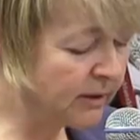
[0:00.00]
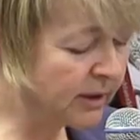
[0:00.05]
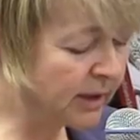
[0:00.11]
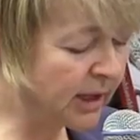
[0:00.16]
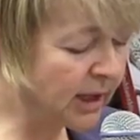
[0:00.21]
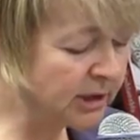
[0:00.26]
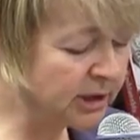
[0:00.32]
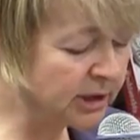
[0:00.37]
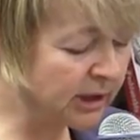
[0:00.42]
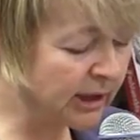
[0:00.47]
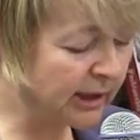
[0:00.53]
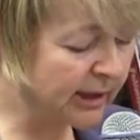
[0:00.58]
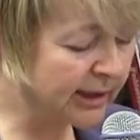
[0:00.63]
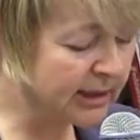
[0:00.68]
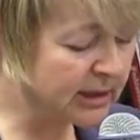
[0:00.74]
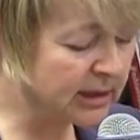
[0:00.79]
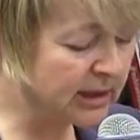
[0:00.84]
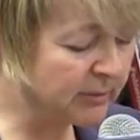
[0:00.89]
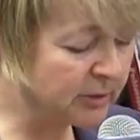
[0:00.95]
The gushing,
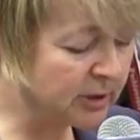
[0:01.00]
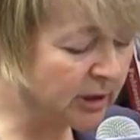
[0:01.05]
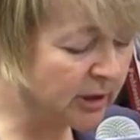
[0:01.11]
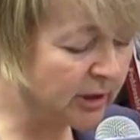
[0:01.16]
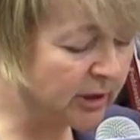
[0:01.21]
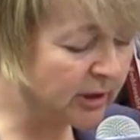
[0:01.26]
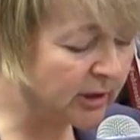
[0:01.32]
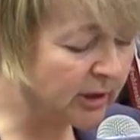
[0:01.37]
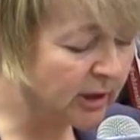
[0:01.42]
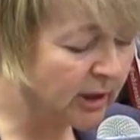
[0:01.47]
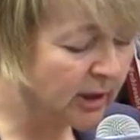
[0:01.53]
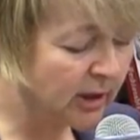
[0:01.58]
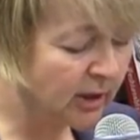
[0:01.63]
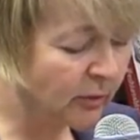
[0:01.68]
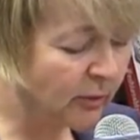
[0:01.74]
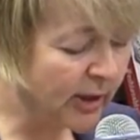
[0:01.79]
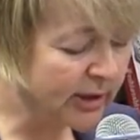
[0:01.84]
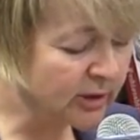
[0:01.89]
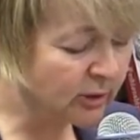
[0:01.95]
it seemed to her,
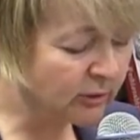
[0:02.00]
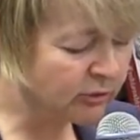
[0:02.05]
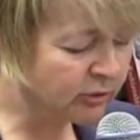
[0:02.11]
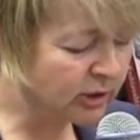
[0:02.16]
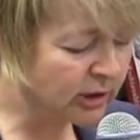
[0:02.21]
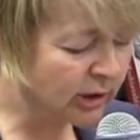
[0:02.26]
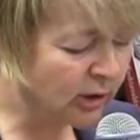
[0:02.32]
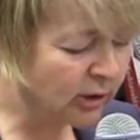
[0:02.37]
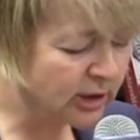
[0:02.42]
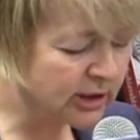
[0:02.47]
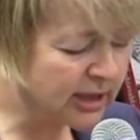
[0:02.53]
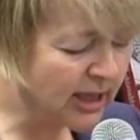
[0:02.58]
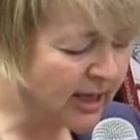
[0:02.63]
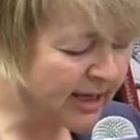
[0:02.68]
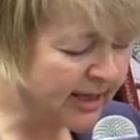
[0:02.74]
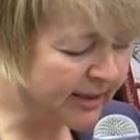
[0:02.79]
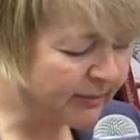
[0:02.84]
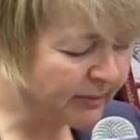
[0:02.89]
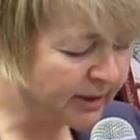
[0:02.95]
went on for a long
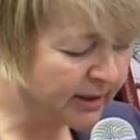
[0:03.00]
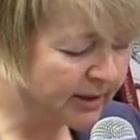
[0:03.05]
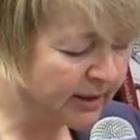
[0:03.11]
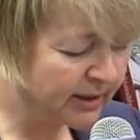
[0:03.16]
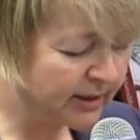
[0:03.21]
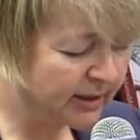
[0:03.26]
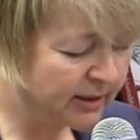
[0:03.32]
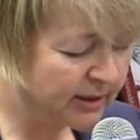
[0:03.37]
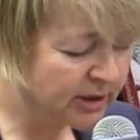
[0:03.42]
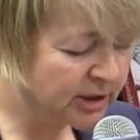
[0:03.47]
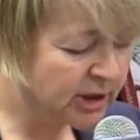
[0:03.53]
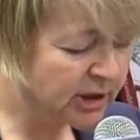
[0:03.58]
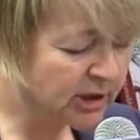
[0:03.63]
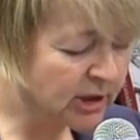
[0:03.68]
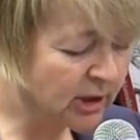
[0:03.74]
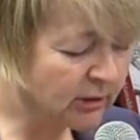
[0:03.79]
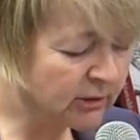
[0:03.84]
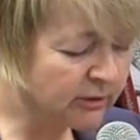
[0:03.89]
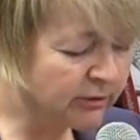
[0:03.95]
time. She had
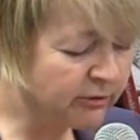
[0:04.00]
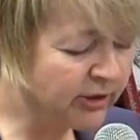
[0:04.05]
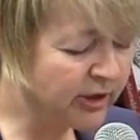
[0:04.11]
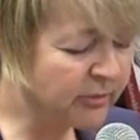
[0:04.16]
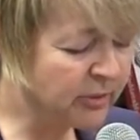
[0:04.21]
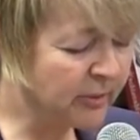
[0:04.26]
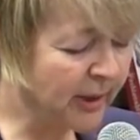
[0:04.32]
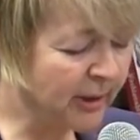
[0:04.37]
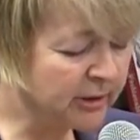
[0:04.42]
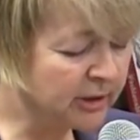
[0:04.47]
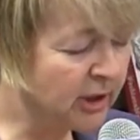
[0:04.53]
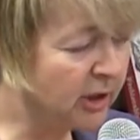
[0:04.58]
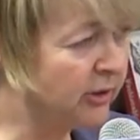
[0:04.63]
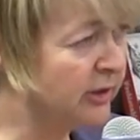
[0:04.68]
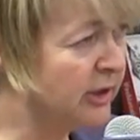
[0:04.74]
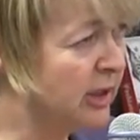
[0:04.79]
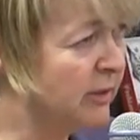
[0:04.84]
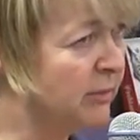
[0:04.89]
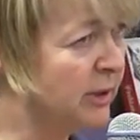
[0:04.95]
told a fib about
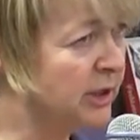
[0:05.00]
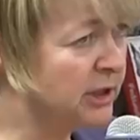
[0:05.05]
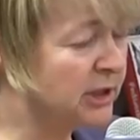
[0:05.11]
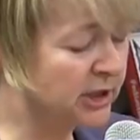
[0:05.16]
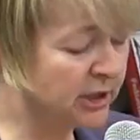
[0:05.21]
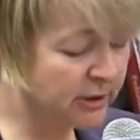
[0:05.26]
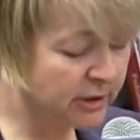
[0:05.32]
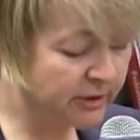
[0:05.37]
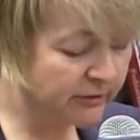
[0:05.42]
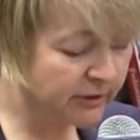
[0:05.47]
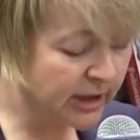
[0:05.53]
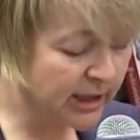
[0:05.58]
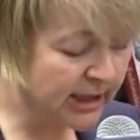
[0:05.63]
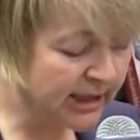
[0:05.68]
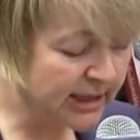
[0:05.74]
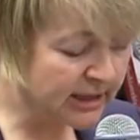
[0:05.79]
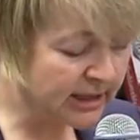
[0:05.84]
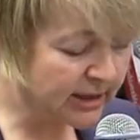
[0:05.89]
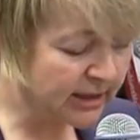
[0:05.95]
her and her mother's use of the
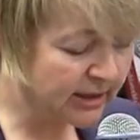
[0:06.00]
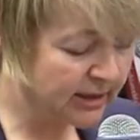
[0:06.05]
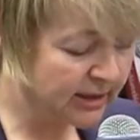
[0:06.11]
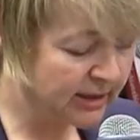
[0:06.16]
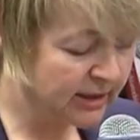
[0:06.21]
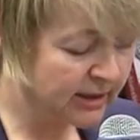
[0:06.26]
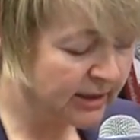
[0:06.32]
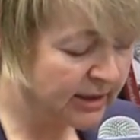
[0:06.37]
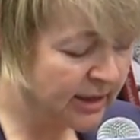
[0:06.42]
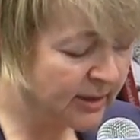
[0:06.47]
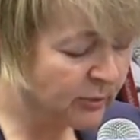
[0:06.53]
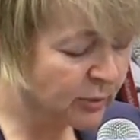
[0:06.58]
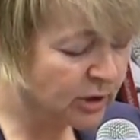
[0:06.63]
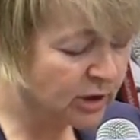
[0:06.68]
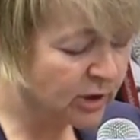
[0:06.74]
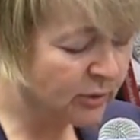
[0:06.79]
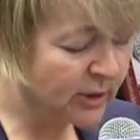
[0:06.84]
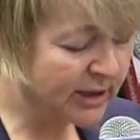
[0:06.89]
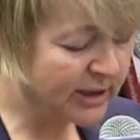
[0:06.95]
geyser. It
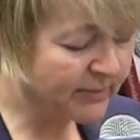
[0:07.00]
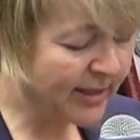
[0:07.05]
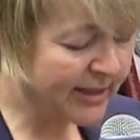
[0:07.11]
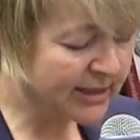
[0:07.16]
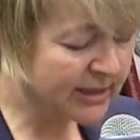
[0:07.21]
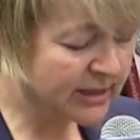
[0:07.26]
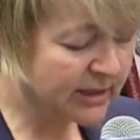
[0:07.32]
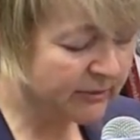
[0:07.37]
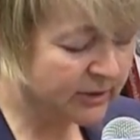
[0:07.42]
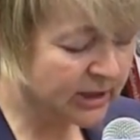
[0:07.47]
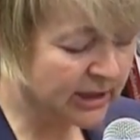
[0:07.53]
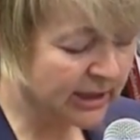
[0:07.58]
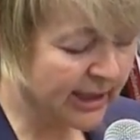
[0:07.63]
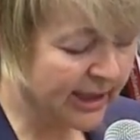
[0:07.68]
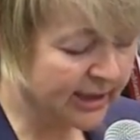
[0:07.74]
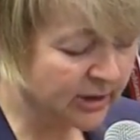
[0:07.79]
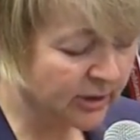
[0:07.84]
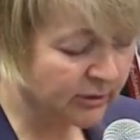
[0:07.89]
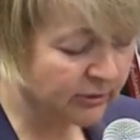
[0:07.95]
was too expensive to
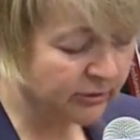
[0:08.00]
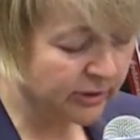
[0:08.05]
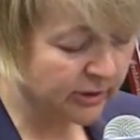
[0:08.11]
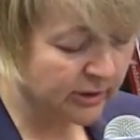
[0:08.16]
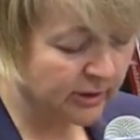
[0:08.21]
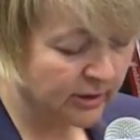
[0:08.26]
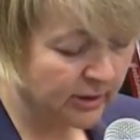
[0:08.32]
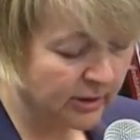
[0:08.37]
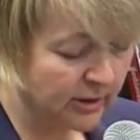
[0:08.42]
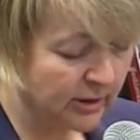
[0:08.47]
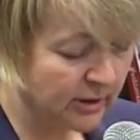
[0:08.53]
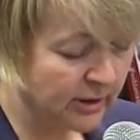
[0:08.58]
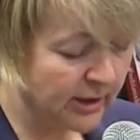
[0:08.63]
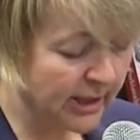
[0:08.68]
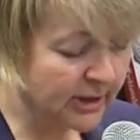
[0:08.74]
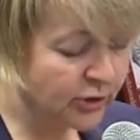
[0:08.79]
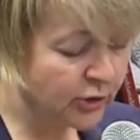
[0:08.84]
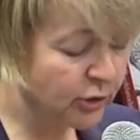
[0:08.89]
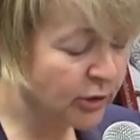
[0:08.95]
light often.
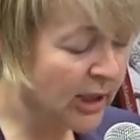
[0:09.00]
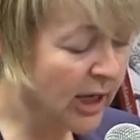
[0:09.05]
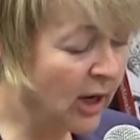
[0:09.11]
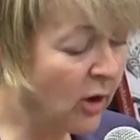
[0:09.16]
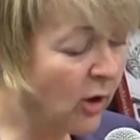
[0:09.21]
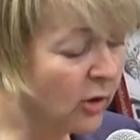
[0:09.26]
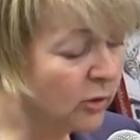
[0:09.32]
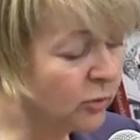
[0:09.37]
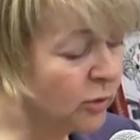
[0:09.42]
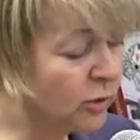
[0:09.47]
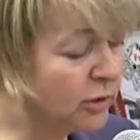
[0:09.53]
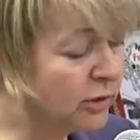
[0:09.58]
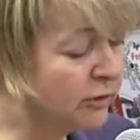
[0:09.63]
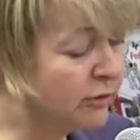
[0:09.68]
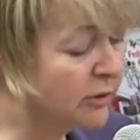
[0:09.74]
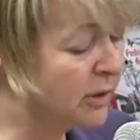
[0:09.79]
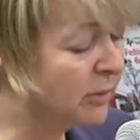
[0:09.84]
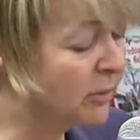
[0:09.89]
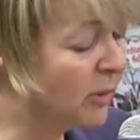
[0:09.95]
They drew their hot water
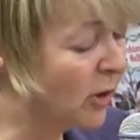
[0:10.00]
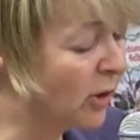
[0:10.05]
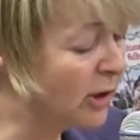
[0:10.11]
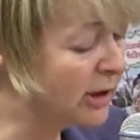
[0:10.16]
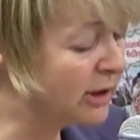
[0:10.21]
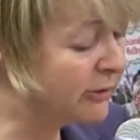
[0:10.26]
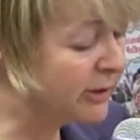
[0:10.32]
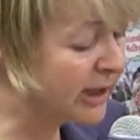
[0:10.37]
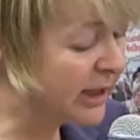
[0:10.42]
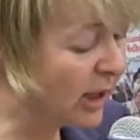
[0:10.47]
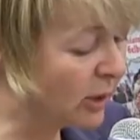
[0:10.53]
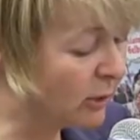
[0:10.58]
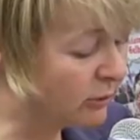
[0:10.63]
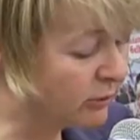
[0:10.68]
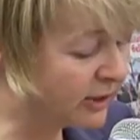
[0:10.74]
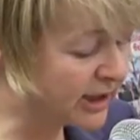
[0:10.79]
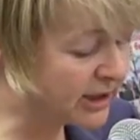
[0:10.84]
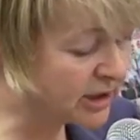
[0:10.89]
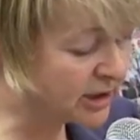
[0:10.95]
from the boiler in the old
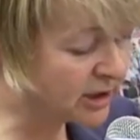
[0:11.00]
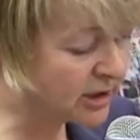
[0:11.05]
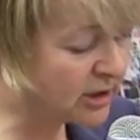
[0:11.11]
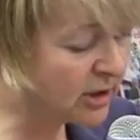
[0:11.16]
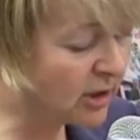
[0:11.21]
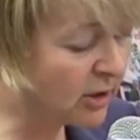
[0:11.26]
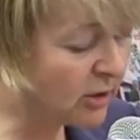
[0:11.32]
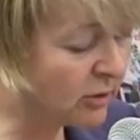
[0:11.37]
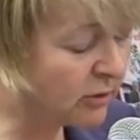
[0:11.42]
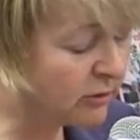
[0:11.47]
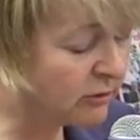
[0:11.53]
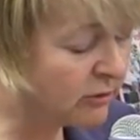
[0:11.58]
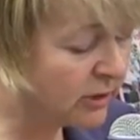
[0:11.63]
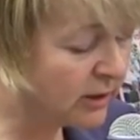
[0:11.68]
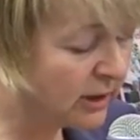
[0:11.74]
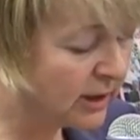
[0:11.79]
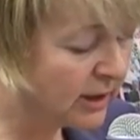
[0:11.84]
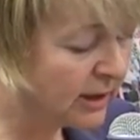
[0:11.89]
fashioned stove.